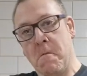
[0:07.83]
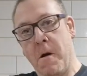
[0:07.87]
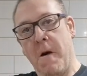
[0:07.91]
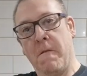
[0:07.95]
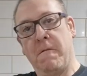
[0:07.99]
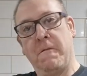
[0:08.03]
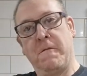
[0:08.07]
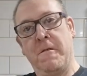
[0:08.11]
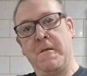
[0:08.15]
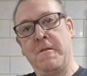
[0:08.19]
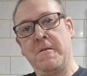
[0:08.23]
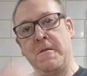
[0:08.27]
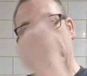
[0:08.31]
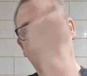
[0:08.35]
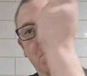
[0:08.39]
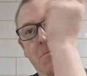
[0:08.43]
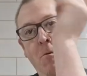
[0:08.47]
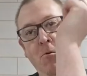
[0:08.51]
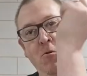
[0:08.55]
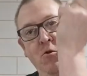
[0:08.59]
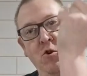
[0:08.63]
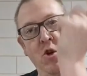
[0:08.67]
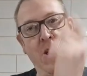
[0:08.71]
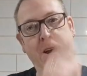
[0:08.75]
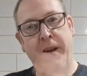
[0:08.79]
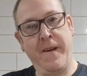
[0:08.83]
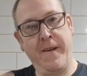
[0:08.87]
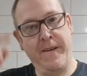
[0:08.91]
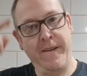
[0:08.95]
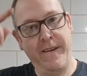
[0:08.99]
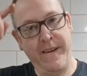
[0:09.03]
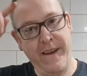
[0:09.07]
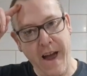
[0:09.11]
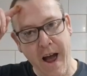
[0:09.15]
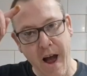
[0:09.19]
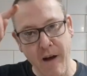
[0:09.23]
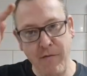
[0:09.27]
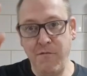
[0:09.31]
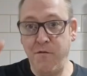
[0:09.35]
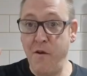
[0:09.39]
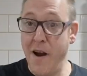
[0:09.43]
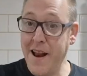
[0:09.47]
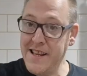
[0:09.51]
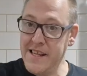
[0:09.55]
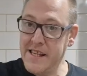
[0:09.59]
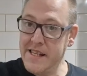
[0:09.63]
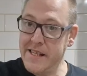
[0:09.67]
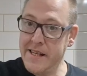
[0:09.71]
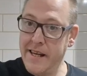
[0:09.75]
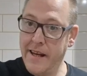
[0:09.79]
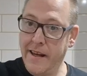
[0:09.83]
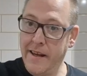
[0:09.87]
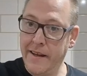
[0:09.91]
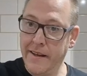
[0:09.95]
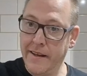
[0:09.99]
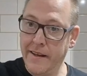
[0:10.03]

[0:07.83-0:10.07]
of Chris the Butcher and Friends.